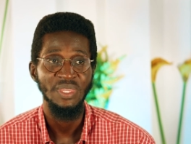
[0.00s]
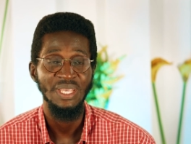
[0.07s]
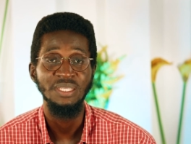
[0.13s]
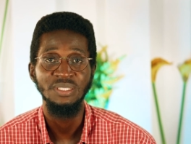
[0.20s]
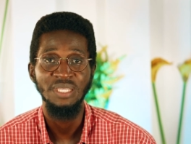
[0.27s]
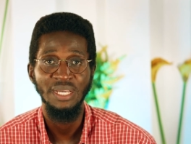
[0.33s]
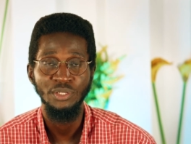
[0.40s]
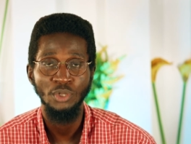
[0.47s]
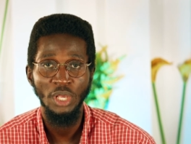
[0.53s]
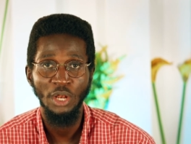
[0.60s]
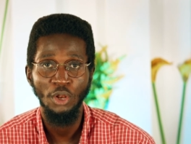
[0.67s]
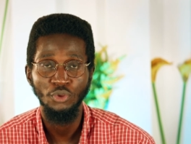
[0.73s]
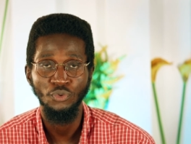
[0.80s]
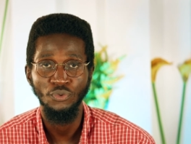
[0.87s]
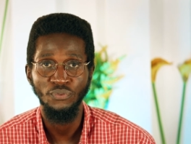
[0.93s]
there, there are not
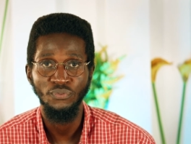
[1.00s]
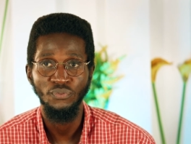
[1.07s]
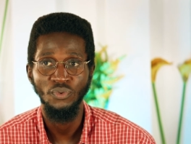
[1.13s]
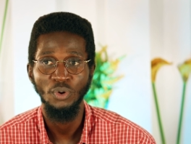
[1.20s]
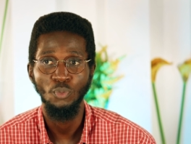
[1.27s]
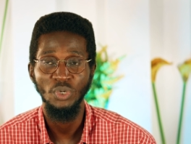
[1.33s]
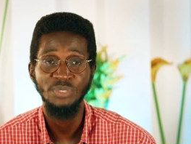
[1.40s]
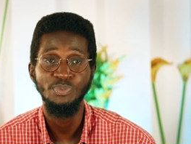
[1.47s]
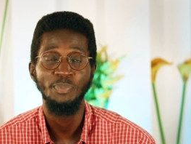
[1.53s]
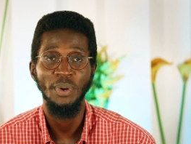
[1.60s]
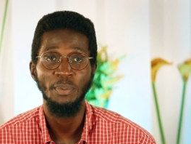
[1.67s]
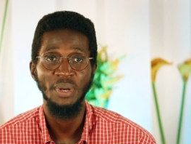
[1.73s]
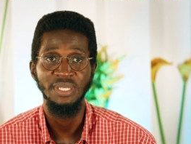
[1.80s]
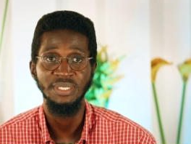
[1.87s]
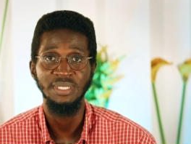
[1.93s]
a lot of waste
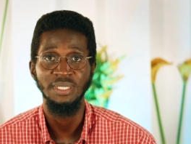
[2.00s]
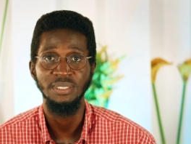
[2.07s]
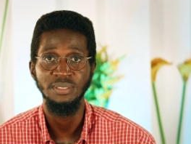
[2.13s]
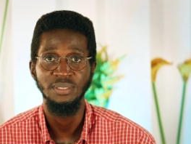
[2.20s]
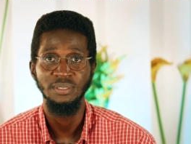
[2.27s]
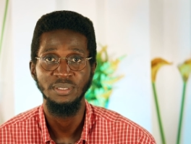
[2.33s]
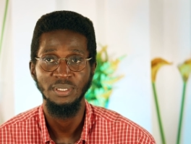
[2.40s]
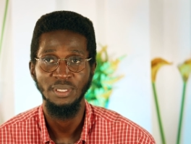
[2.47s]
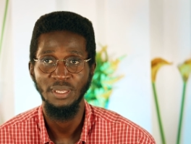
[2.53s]
paper baskets,